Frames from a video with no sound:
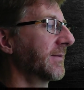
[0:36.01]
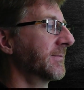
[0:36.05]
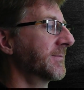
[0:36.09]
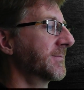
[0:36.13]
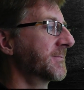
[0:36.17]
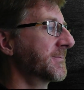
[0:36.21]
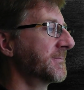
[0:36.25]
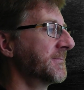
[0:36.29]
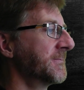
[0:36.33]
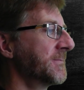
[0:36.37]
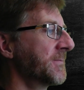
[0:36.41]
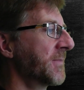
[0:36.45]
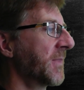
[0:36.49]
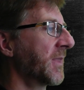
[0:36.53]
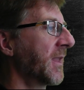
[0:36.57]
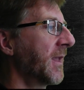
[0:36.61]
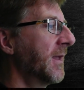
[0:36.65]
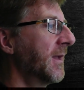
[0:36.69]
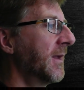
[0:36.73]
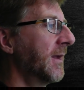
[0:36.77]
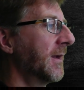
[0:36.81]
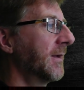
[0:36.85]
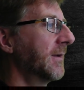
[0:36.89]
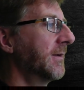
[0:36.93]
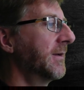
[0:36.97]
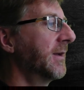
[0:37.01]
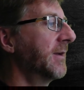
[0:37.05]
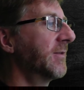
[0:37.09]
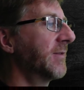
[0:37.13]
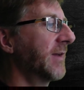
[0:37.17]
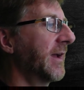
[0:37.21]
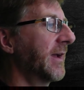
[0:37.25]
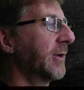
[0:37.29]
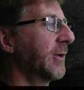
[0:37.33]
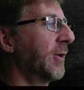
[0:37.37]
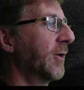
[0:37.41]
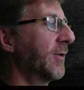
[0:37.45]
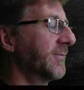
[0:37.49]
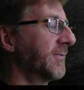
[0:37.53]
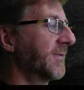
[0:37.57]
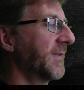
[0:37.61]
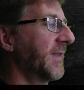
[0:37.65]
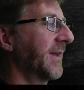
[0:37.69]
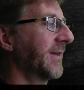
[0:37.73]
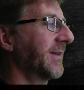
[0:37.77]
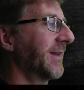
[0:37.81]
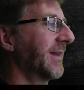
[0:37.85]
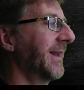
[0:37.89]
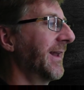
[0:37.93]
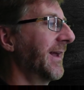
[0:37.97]
It didn't take long for
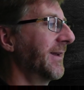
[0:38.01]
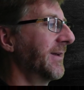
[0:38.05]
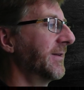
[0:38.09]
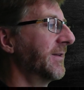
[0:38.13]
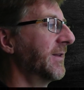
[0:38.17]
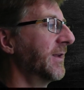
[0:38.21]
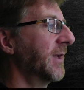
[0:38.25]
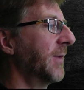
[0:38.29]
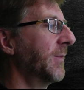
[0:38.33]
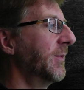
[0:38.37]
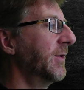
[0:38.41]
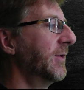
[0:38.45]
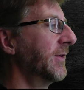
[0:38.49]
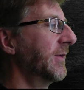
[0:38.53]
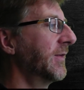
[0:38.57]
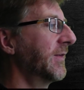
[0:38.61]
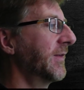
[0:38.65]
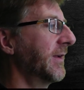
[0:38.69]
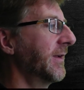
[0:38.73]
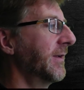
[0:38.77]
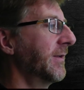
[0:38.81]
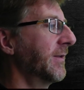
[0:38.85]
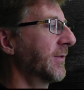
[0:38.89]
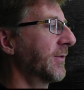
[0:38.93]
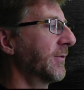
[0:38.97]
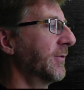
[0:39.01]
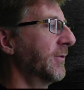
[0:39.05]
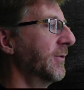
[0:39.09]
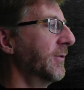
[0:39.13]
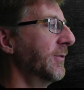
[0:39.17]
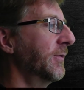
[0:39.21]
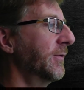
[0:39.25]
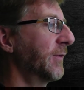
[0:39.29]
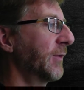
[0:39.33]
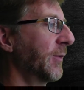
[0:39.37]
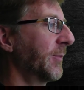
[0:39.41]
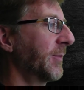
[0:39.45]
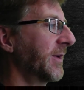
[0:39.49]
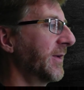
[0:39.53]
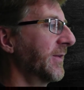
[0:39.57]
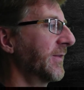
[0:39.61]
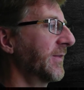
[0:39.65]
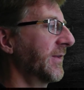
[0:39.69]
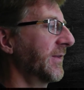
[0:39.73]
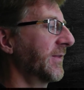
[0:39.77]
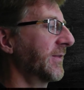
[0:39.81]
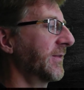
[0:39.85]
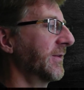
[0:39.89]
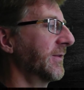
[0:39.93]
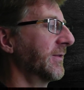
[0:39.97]
that to land in the community through shopping
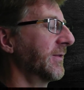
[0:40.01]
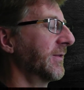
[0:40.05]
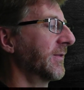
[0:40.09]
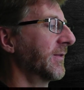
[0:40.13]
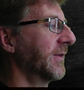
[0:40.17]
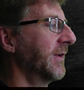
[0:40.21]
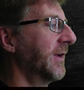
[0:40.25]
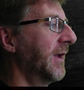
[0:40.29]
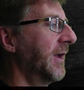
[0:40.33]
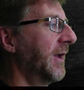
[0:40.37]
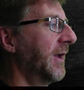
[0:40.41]
assistance,